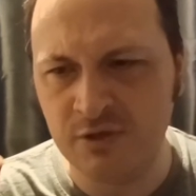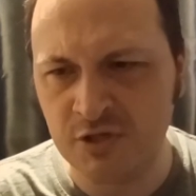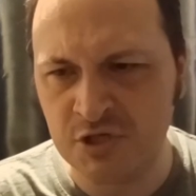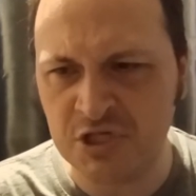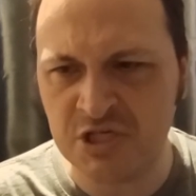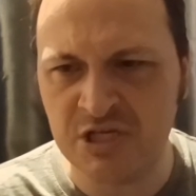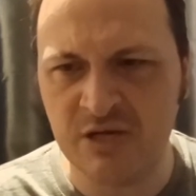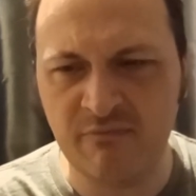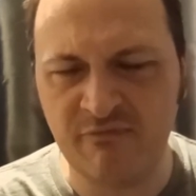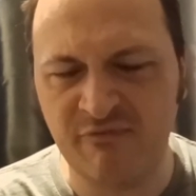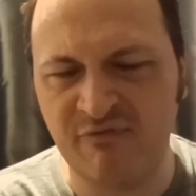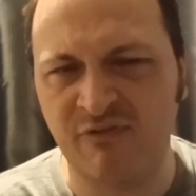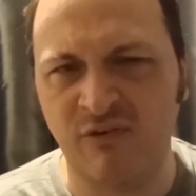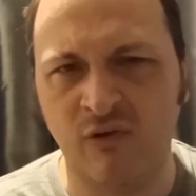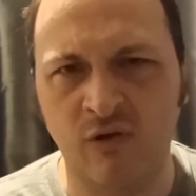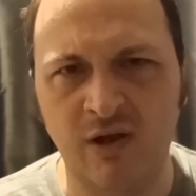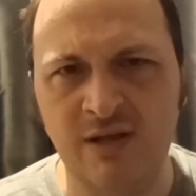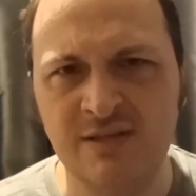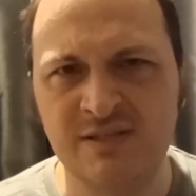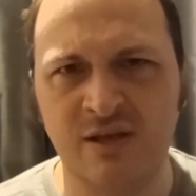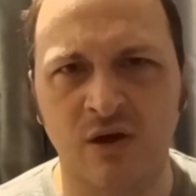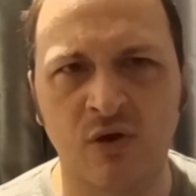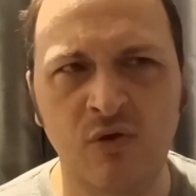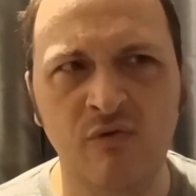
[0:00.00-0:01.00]
the ship
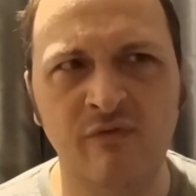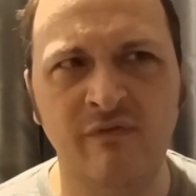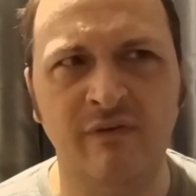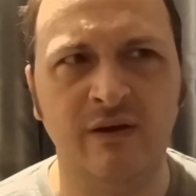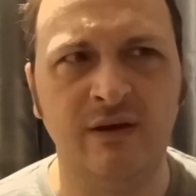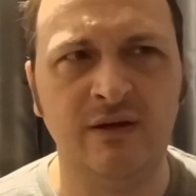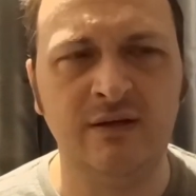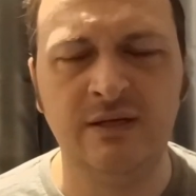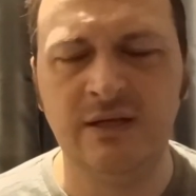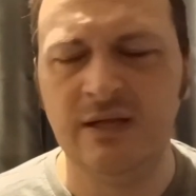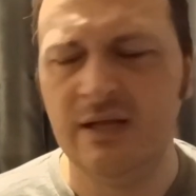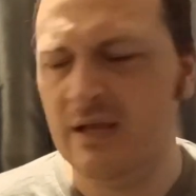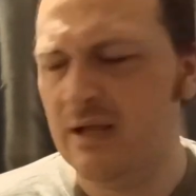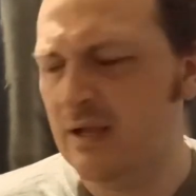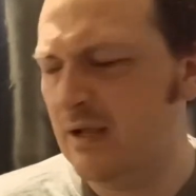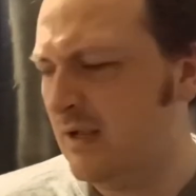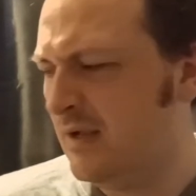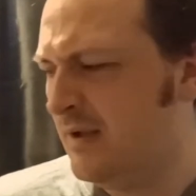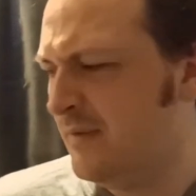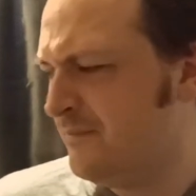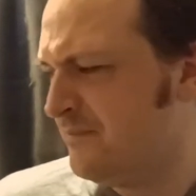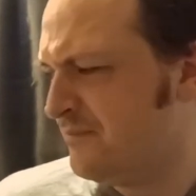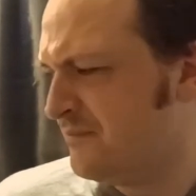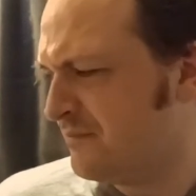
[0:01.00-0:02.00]
flies over.
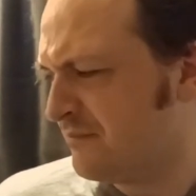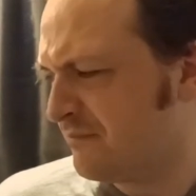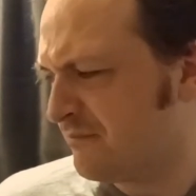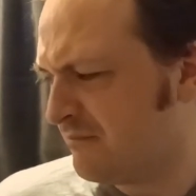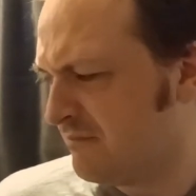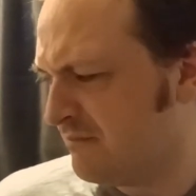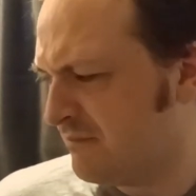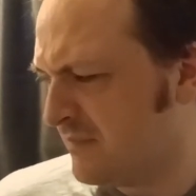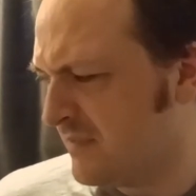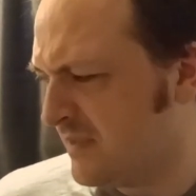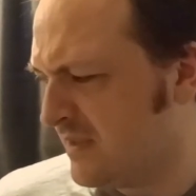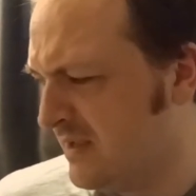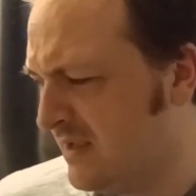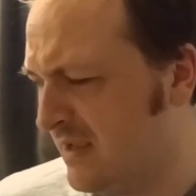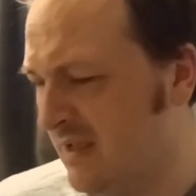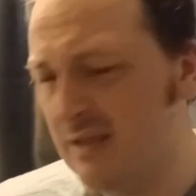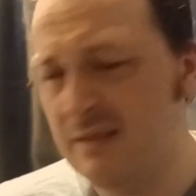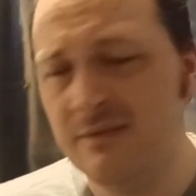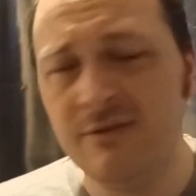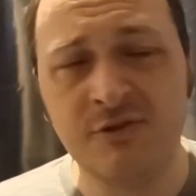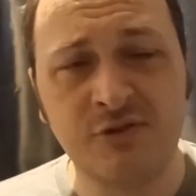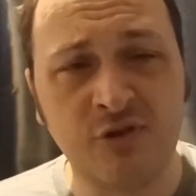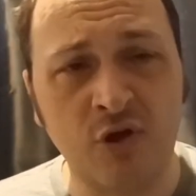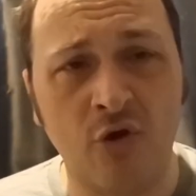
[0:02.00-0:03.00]

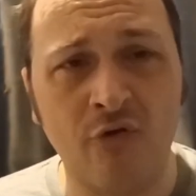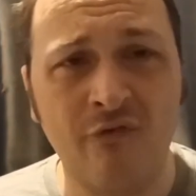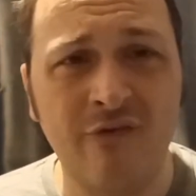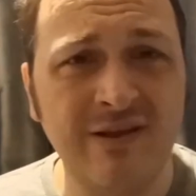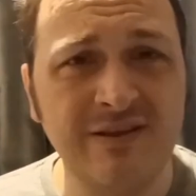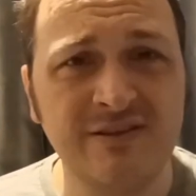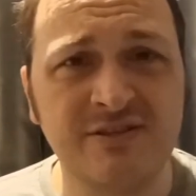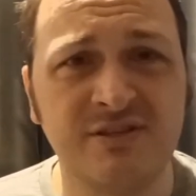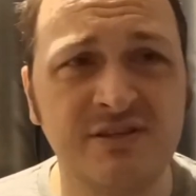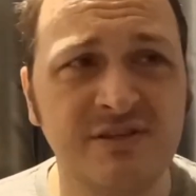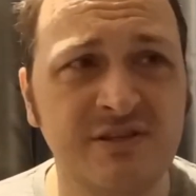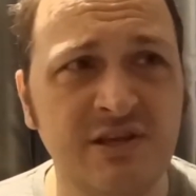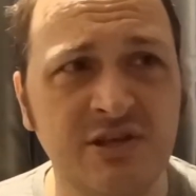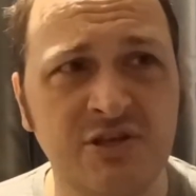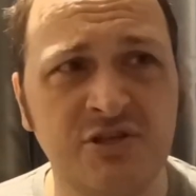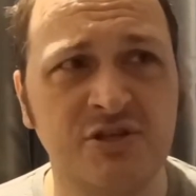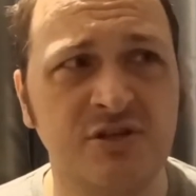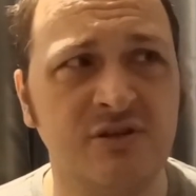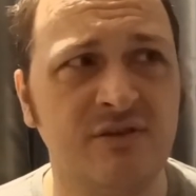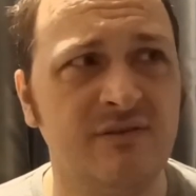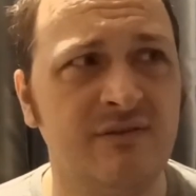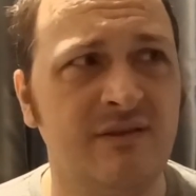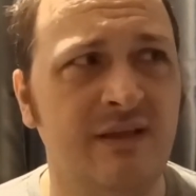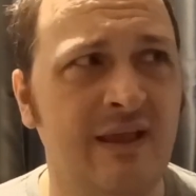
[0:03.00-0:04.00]
In the Director's
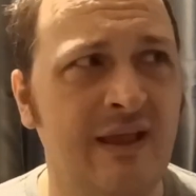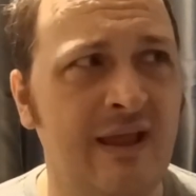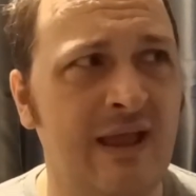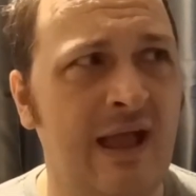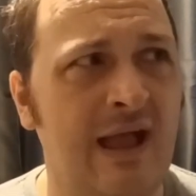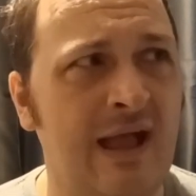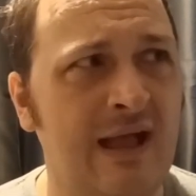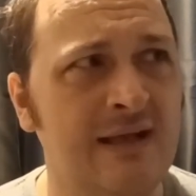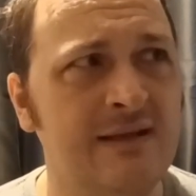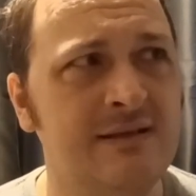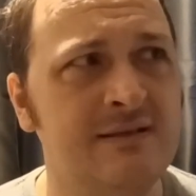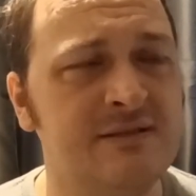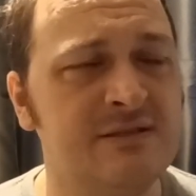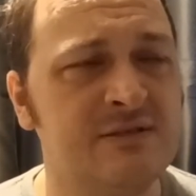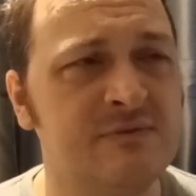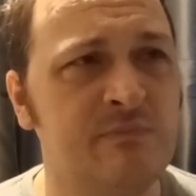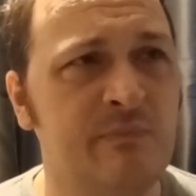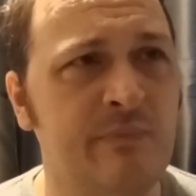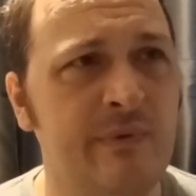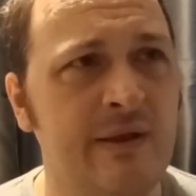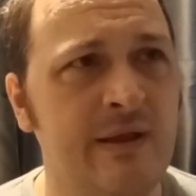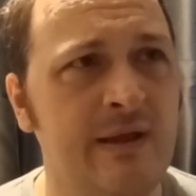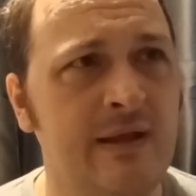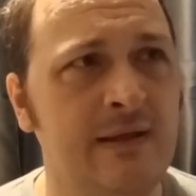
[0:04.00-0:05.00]
Edition, it has
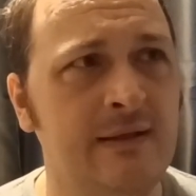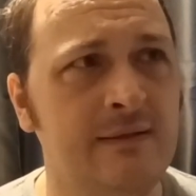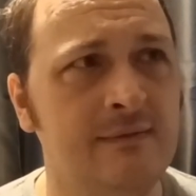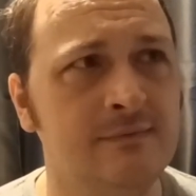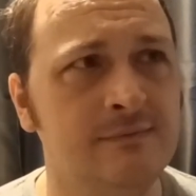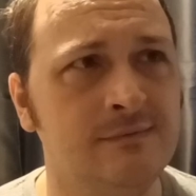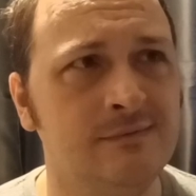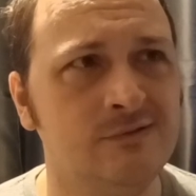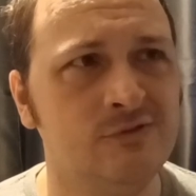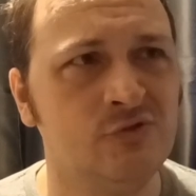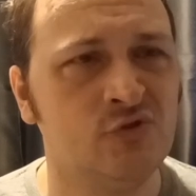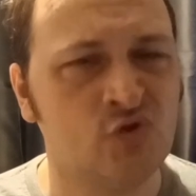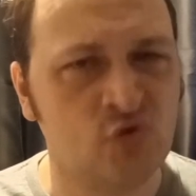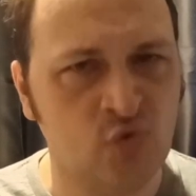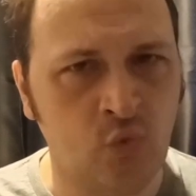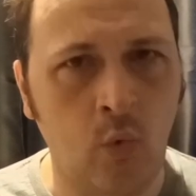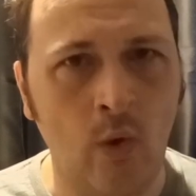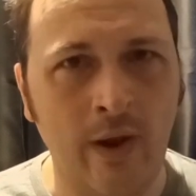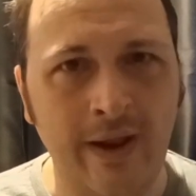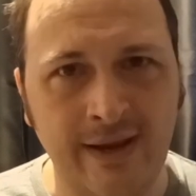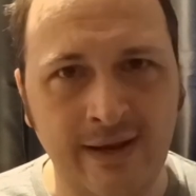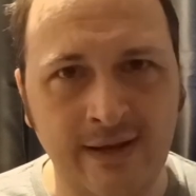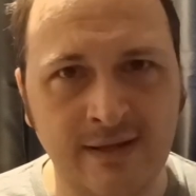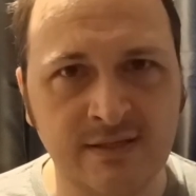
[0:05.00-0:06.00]
been
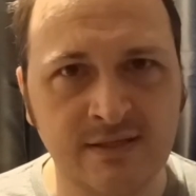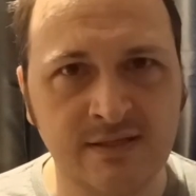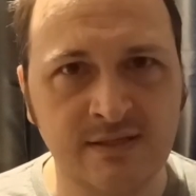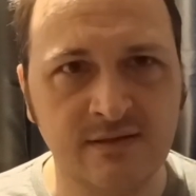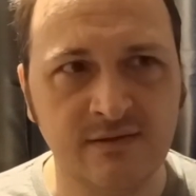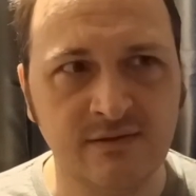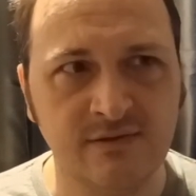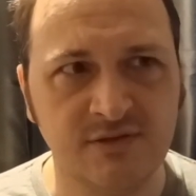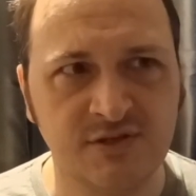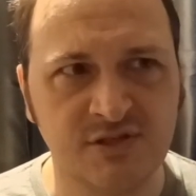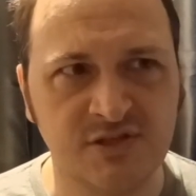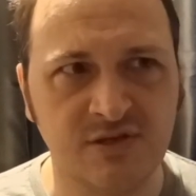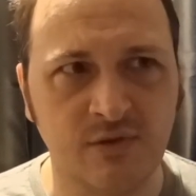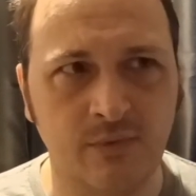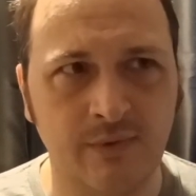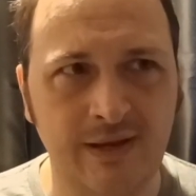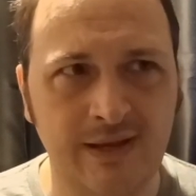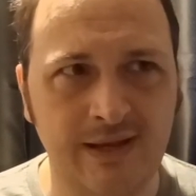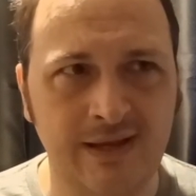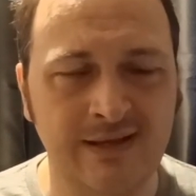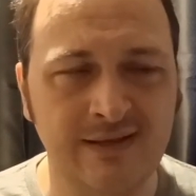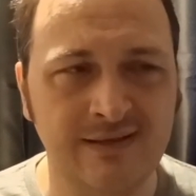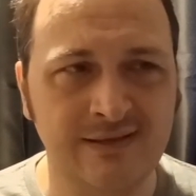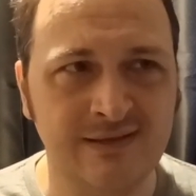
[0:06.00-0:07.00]
tweaked, so
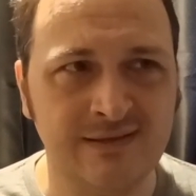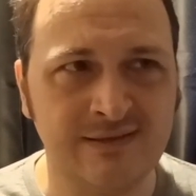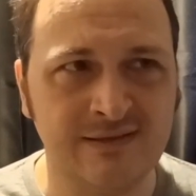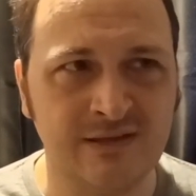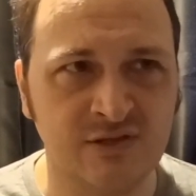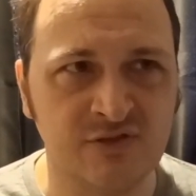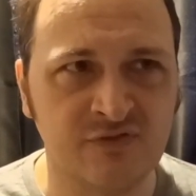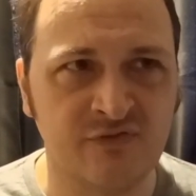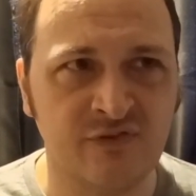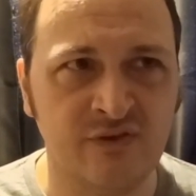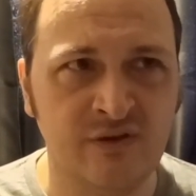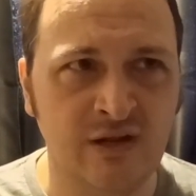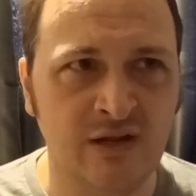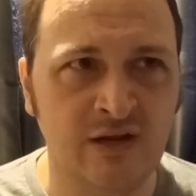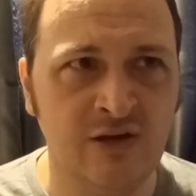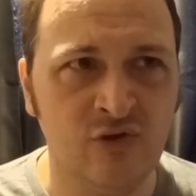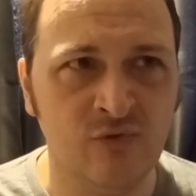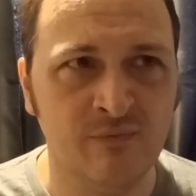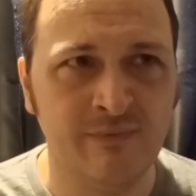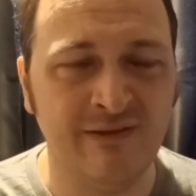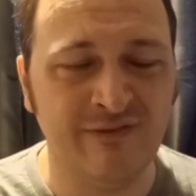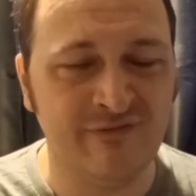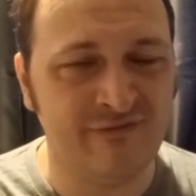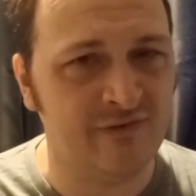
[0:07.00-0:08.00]
it, it does feel a
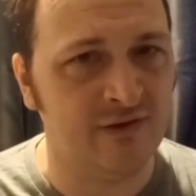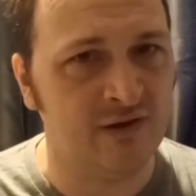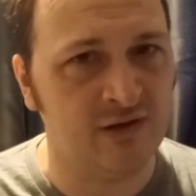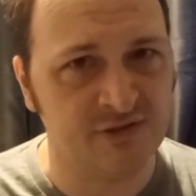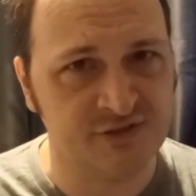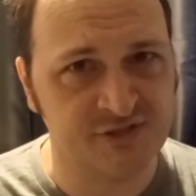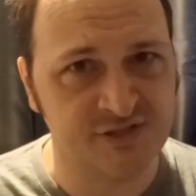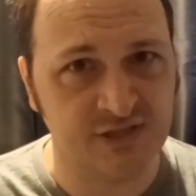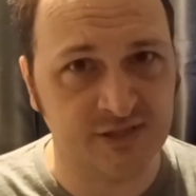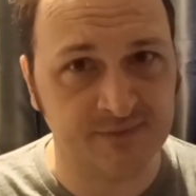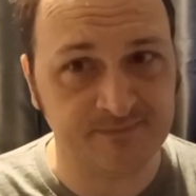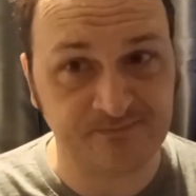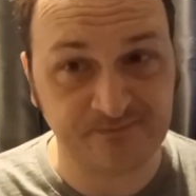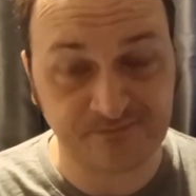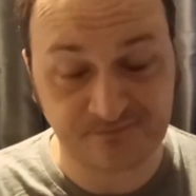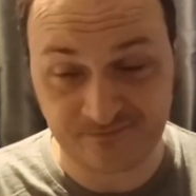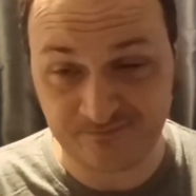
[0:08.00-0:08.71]
little bit faster,